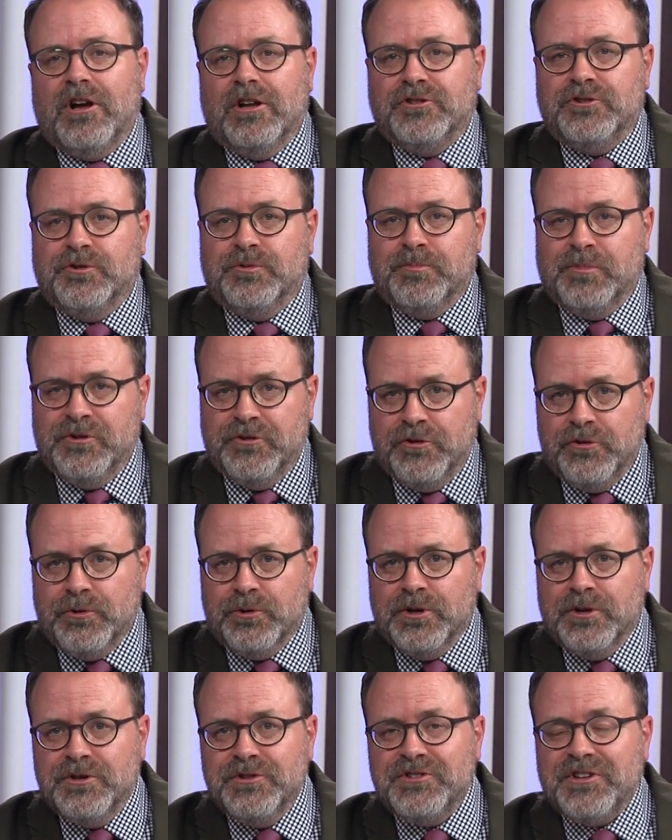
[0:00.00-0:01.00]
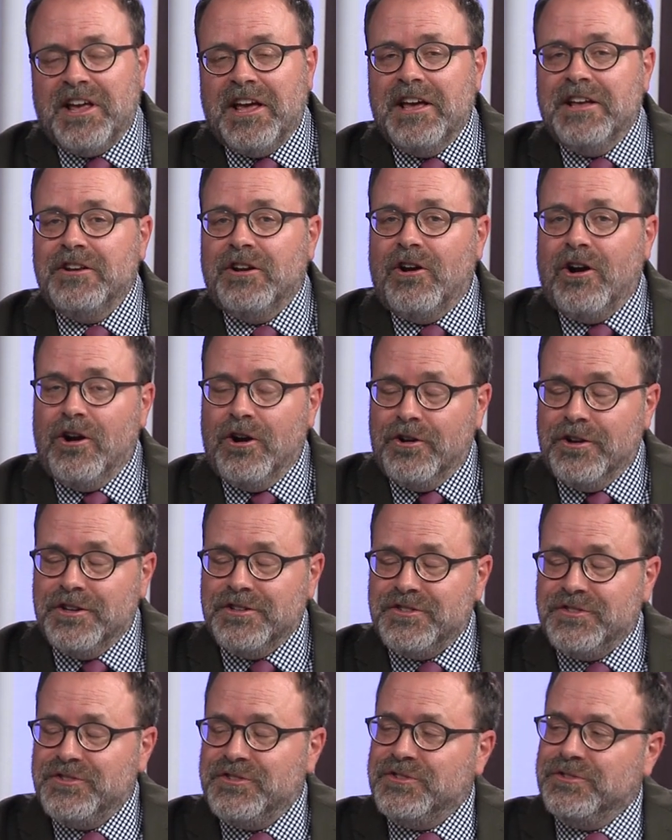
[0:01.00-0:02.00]
entrepreneurs, and
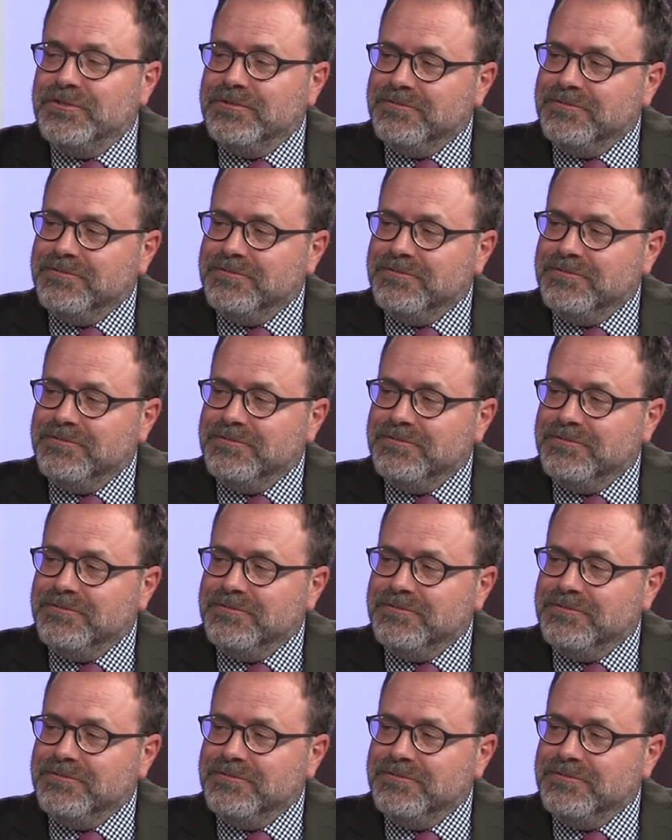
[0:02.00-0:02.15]
artists.